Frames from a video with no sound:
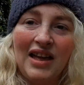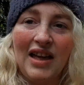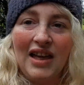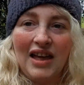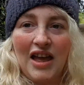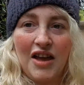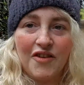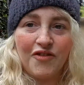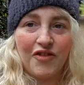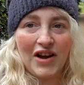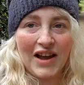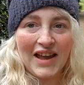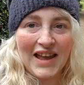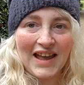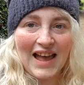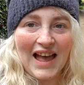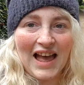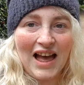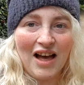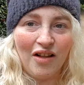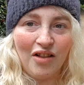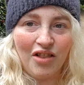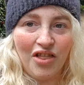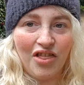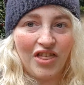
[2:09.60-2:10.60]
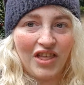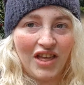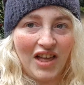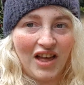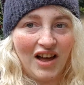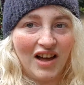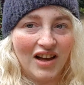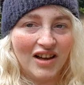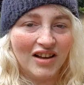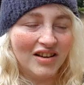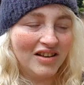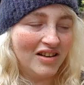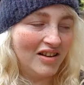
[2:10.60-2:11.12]
If I eat
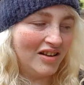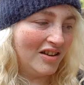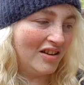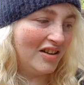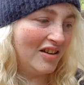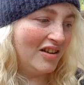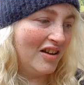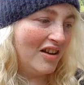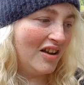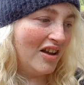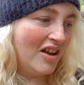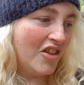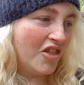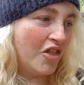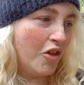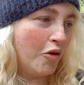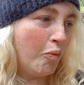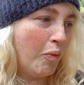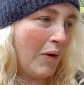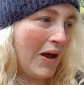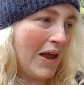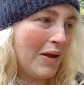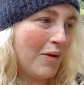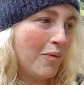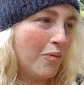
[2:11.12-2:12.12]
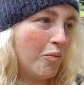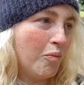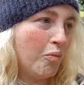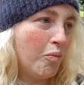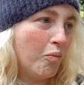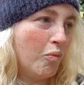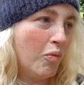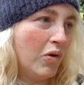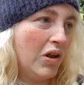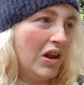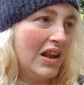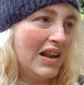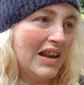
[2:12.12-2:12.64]
healthier, the weight
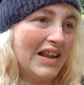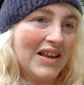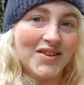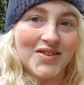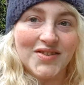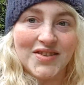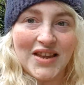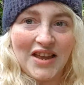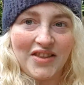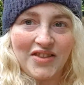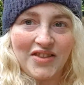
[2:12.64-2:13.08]
will at least stay the